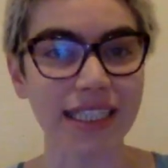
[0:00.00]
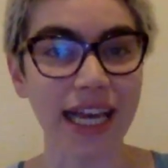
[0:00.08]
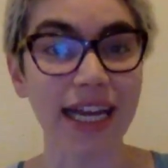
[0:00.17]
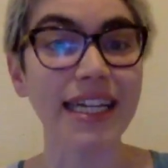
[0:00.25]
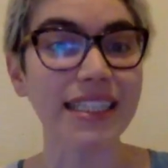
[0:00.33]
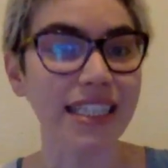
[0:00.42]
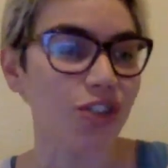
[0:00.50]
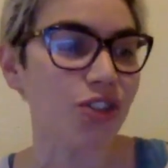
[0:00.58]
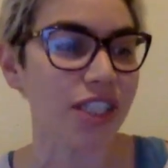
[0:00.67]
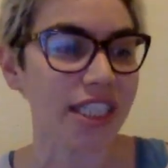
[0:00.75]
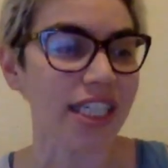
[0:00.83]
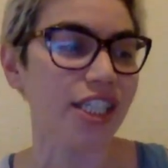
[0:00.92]
And it is
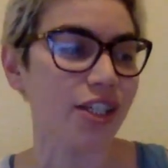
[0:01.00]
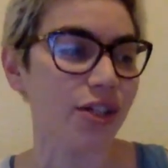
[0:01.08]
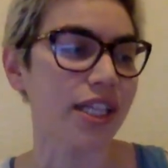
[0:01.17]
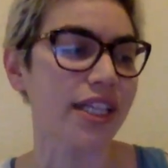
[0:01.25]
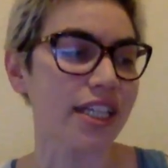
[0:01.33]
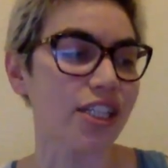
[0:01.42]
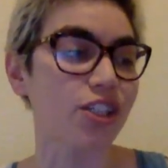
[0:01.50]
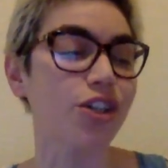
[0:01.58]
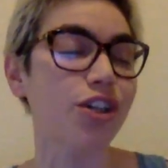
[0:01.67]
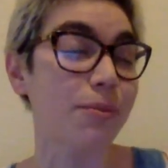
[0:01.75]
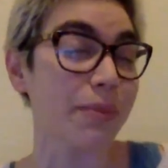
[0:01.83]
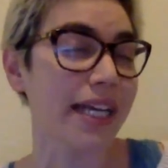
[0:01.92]
interesting to know that this
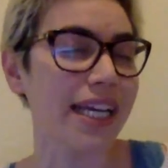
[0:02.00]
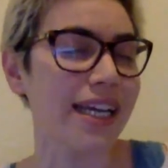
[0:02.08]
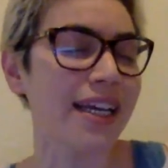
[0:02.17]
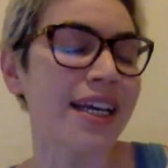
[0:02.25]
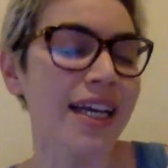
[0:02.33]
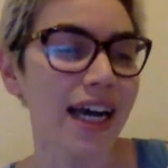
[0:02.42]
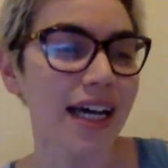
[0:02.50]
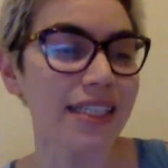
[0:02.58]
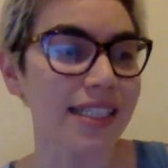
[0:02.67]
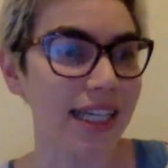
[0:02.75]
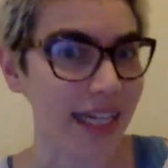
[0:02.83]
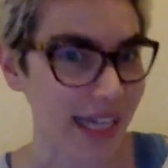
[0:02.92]
could be a
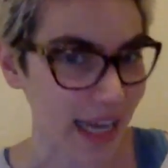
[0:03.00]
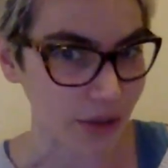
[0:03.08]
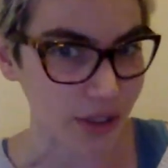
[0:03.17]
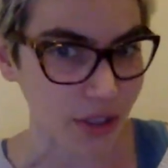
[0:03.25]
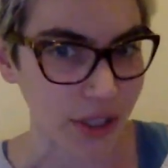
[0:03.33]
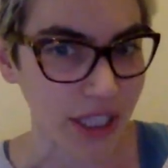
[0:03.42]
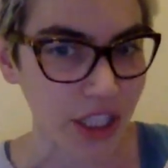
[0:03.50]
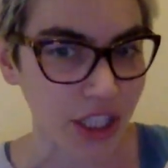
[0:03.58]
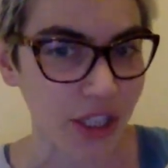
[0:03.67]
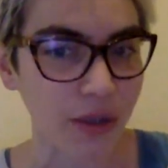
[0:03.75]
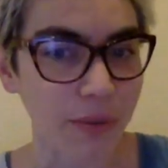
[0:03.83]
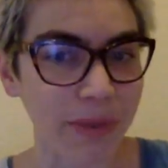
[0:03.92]
city council
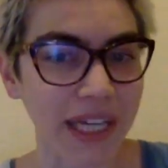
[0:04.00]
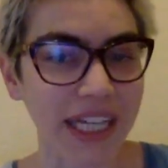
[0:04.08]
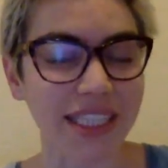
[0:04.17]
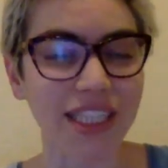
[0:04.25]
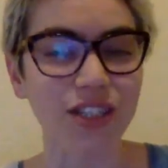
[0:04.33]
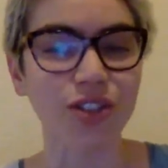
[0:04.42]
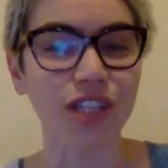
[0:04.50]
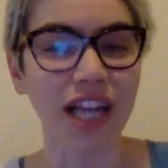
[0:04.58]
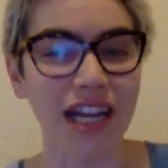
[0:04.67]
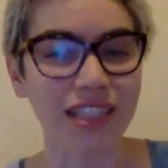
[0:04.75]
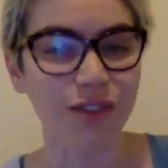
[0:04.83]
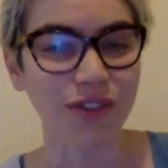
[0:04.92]
issue, because these are the
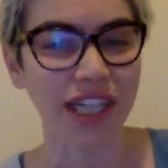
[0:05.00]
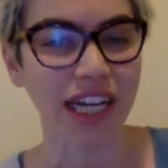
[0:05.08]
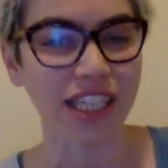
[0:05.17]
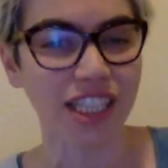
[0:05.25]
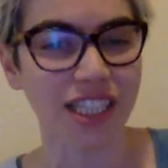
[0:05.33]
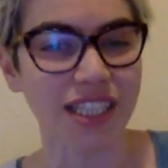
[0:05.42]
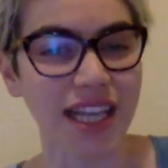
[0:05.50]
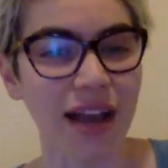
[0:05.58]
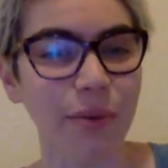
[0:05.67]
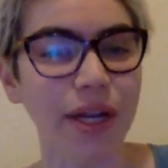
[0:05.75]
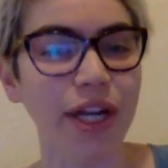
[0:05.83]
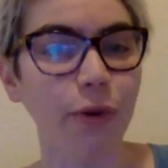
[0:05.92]
kinds of elections
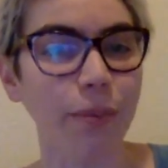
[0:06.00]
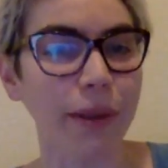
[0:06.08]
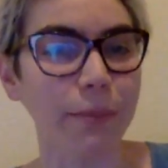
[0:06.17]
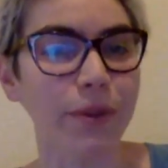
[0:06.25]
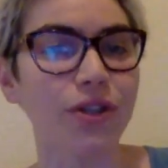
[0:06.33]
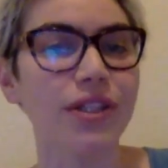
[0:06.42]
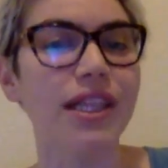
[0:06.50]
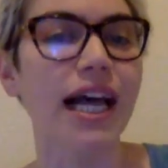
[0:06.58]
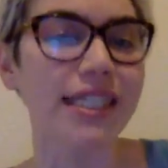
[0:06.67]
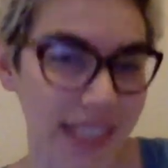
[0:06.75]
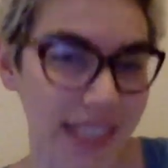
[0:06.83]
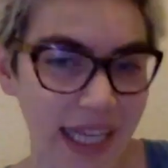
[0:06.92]
that we know people are
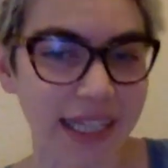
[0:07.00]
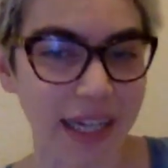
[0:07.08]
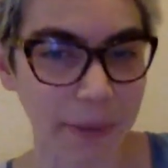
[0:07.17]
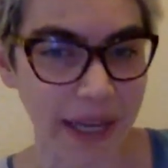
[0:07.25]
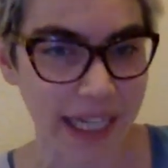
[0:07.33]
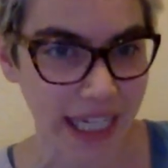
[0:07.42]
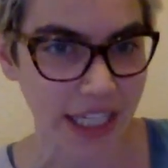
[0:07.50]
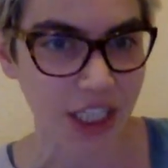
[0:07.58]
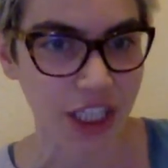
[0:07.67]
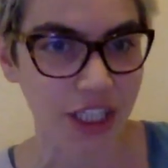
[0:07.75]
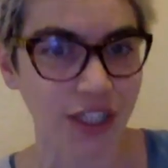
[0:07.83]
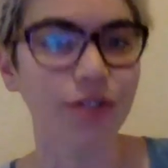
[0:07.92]
less likely to pay
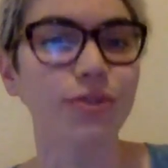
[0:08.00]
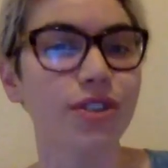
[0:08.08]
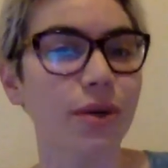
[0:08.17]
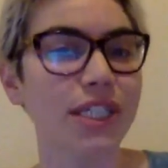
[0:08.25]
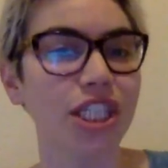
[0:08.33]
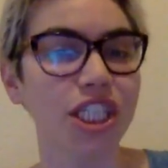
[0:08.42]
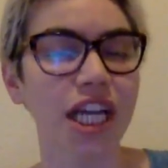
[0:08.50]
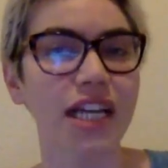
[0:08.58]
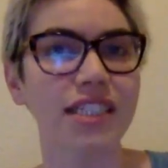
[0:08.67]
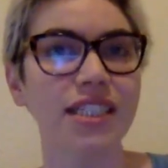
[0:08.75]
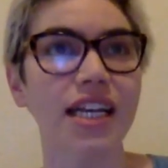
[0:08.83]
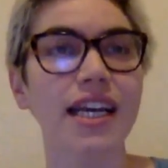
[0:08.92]
attention to. So it's
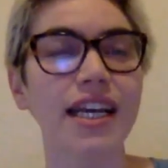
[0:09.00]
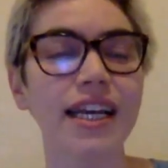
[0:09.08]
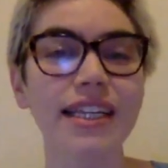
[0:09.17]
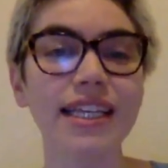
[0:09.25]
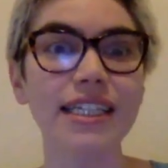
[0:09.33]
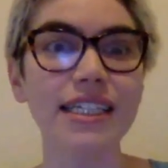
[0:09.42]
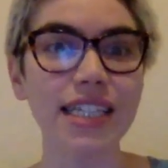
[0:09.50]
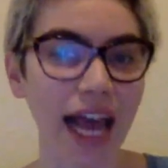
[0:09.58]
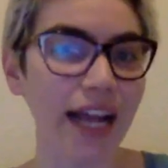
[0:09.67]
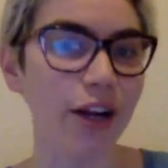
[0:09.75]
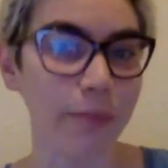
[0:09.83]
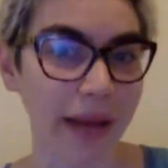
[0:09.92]
just, the
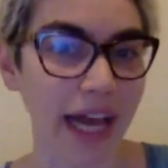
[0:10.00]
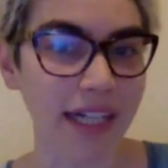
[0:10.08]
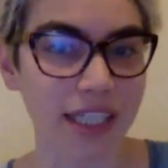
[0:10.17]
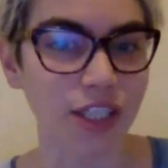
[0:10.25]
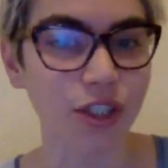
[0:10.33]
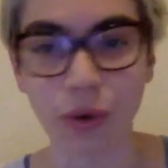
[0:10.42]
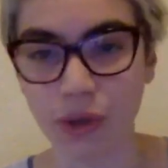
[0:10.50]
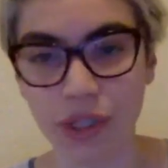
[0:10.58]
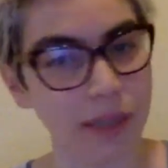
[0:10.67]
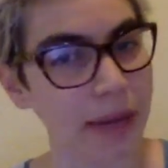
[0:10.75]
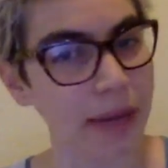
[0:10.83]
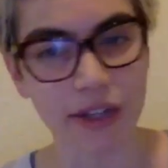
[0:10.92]
entire ballot
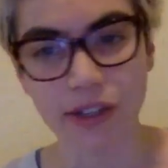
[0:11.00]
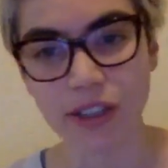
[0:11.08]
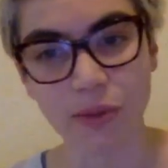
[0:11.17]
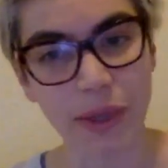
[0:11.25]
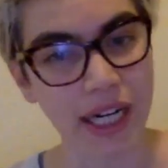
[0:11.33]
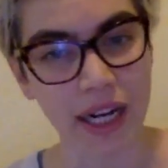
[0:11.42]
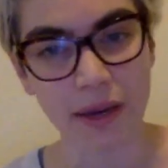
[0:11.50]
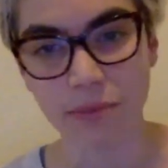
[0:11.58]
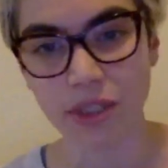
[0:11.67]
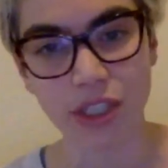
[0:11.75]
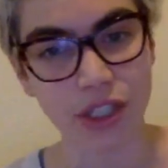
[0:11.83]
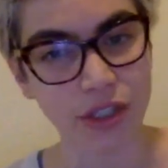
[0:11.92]
totally matters when it
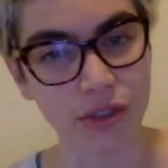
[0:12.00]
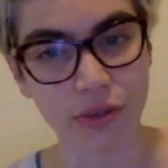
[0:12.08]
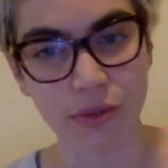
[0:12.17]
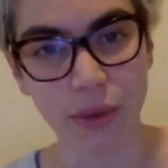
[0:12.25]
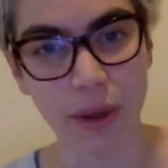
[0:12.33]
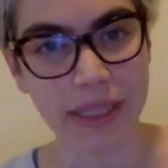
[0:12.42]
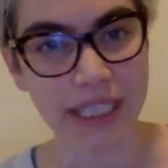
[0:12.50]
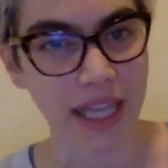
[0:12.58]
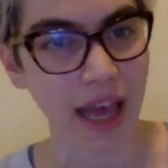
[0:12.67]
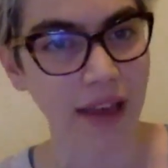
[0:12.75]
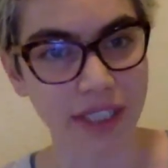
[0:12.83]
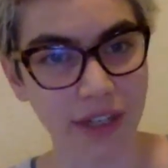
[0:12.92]
comes to women's
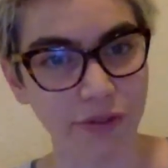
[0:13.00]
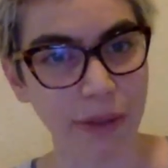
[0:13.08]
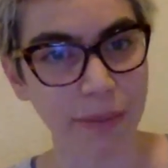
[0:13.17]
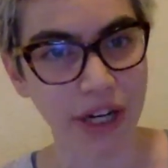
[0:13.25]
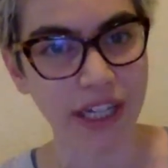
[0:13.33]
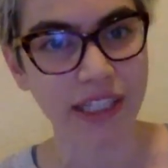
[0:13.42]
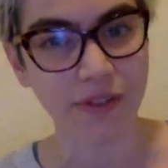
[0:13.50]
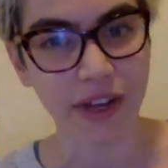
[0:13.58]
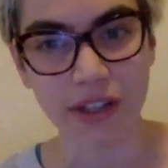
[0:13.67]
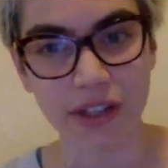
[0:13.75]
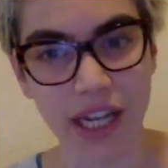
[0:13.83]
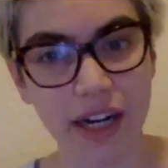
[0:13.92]
lives and reproductive
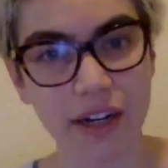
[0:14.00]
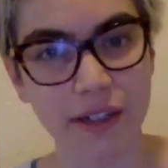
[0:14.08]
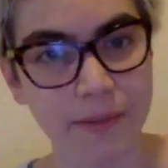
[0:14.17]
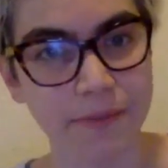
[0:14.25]
health care.